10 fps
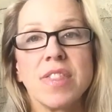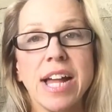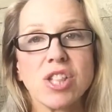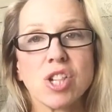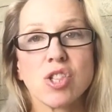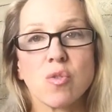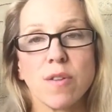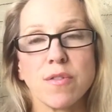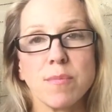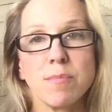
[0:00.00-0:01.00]
that's a
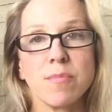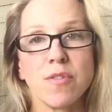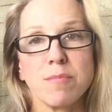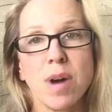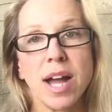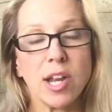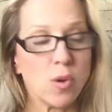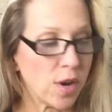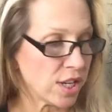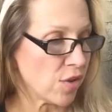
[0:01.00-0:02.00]
story from Maia
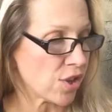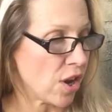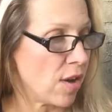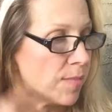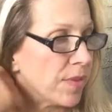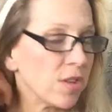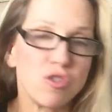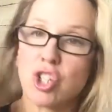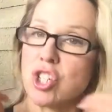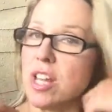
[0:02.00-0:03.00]
Lloyd, who's our
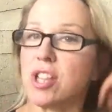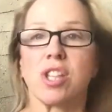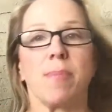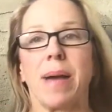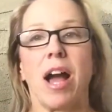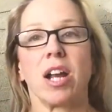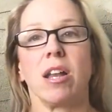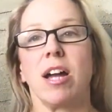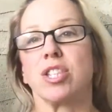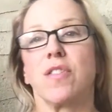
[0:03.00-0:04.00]
nutritionist, about a
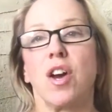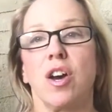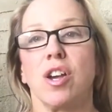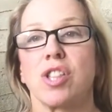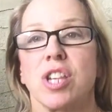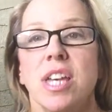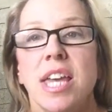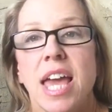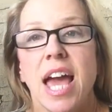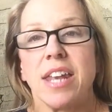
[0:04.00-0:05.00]
client of hers.
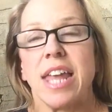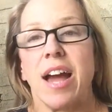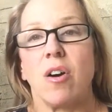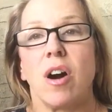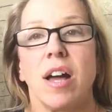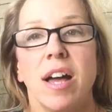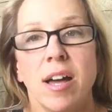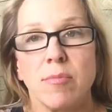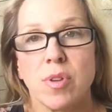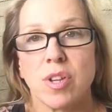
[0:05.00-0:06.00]
Now,
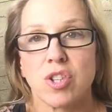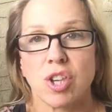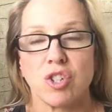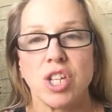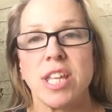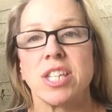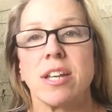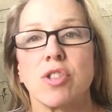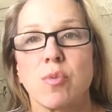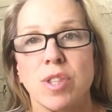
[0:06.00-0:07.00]
so she
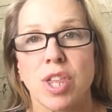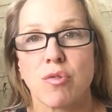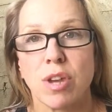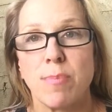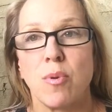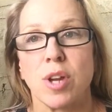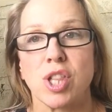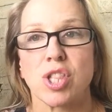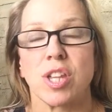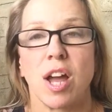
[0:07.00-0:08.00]
deals with the 3
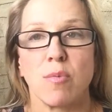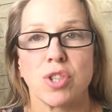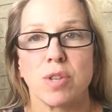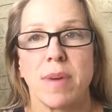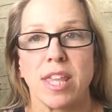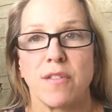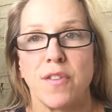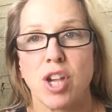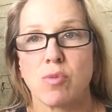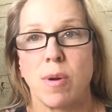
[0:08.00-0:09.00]
points that I want to make. The
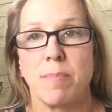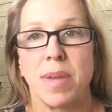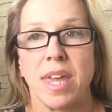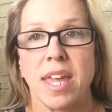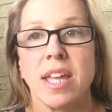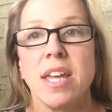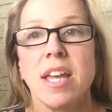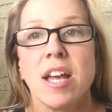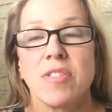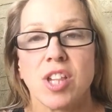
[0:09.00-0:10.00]
first one being
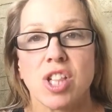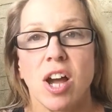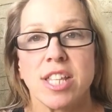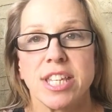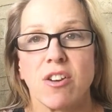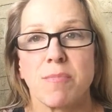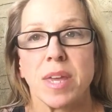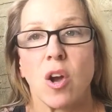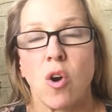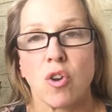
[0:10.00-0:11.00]
this idea of
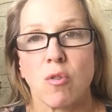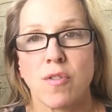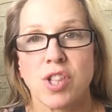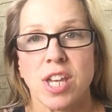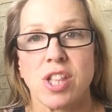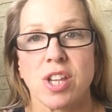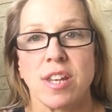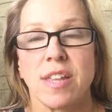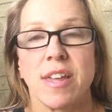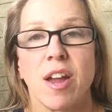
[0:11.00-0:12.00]
being on or off
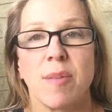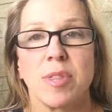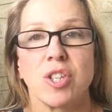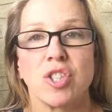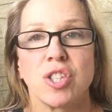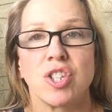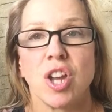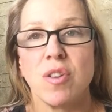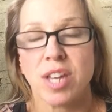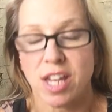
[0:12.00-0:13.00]
season. And there, I mean, the
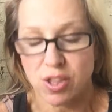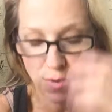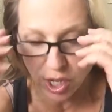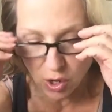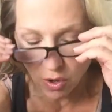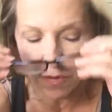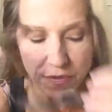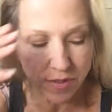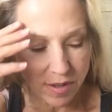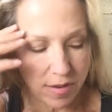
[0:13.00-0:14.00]
joke is with a lot of,